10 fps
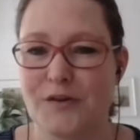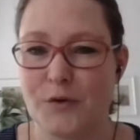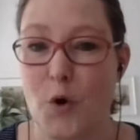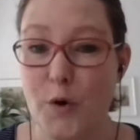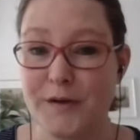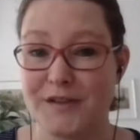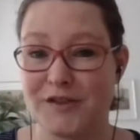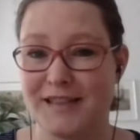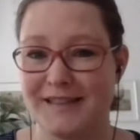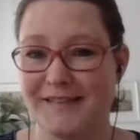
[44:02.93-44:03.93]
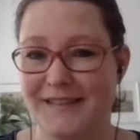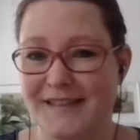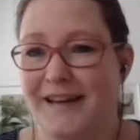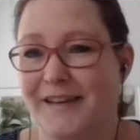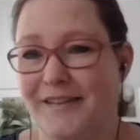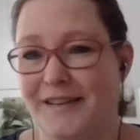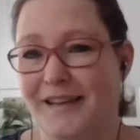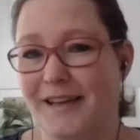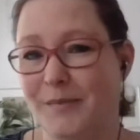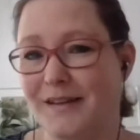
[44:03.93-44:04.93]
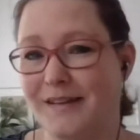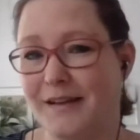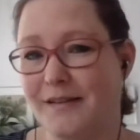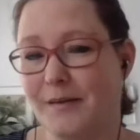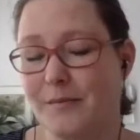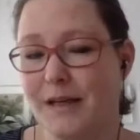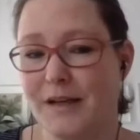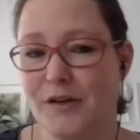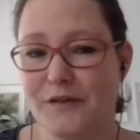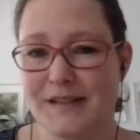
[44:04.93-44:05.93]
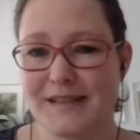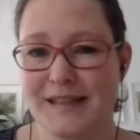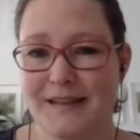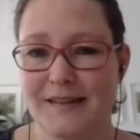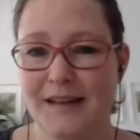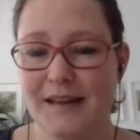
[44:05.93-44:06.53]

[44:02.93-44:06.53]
orchestrating the entire thing, but I think many of us can